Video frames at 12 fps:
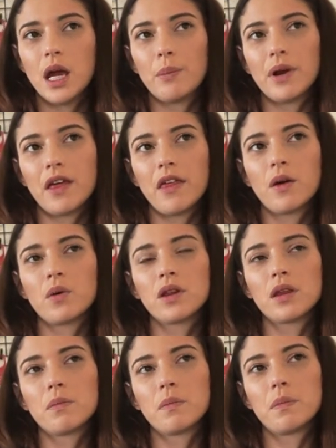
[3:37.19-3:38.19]
But I think one of
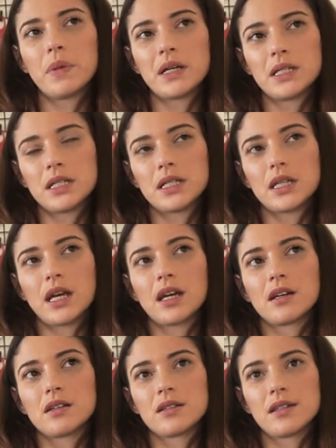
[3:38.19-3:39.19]
the best
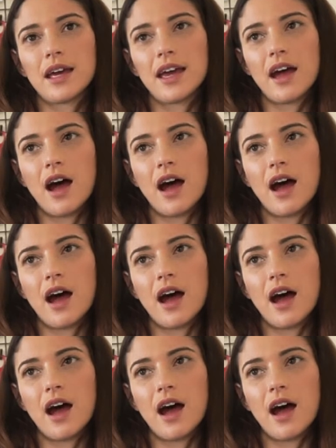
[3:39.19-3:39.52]
things that